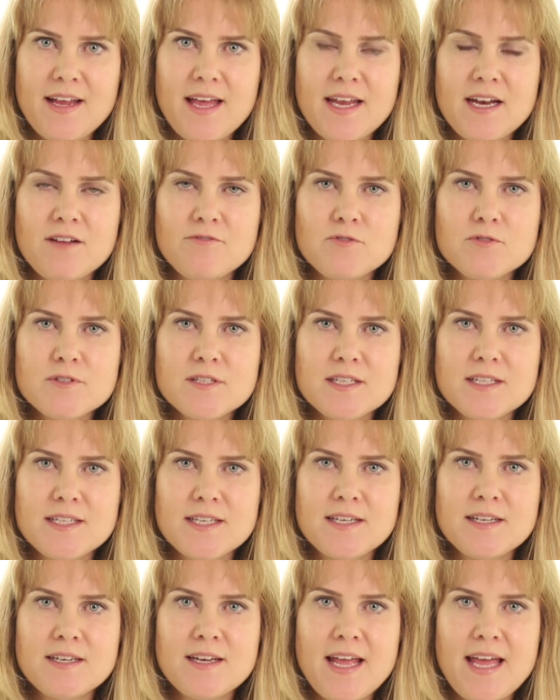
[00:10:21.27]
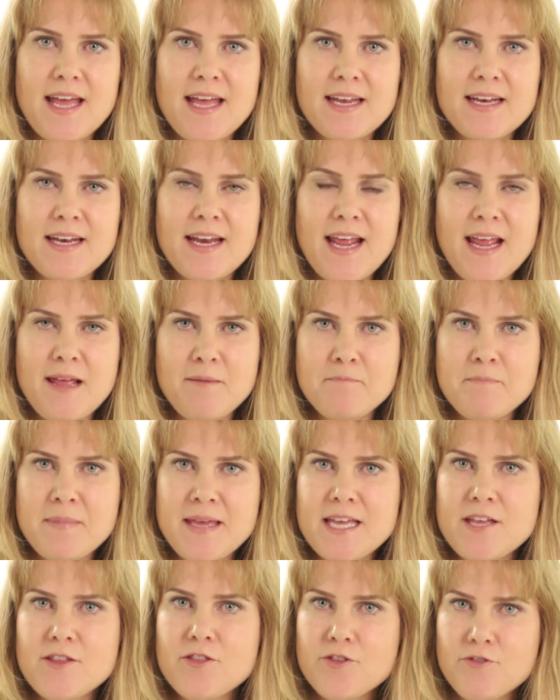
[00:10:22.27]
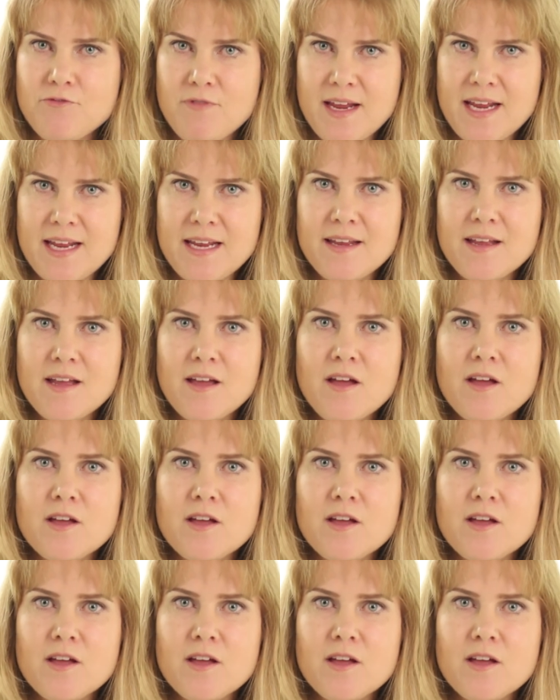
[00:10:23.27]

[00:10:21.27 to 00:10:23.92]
and I've also done an MP3